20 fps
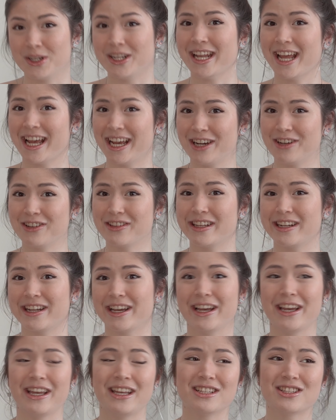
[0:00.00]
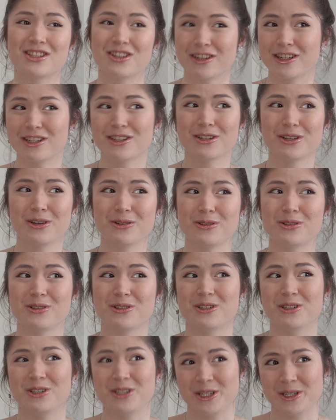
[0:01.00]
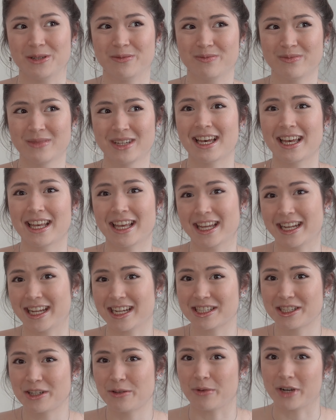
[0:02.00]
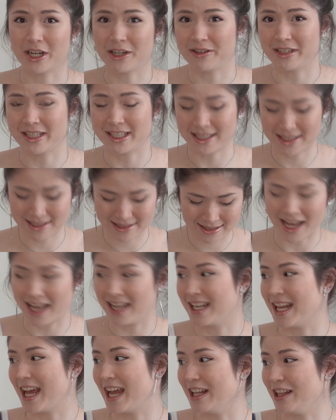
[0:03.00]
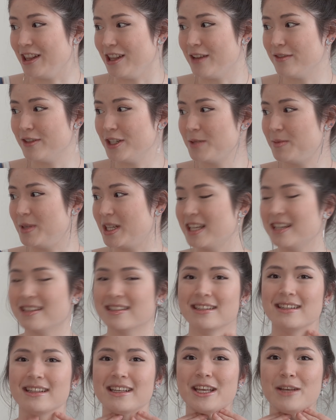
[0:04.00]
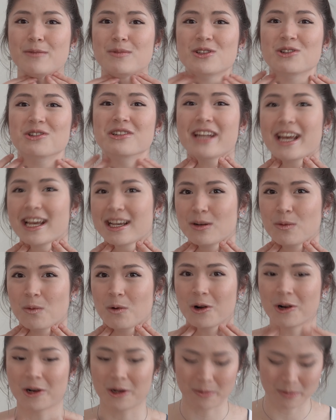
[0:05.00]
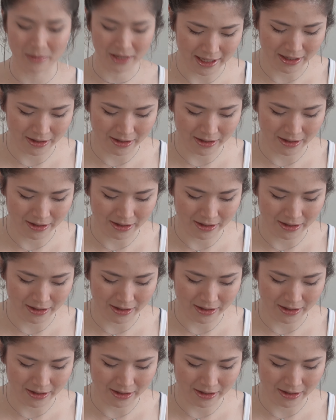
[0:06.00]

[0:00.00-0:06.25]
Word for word: But now that I started to go to the gym, I can actually wear it. And I love it because it keeps your neck warm.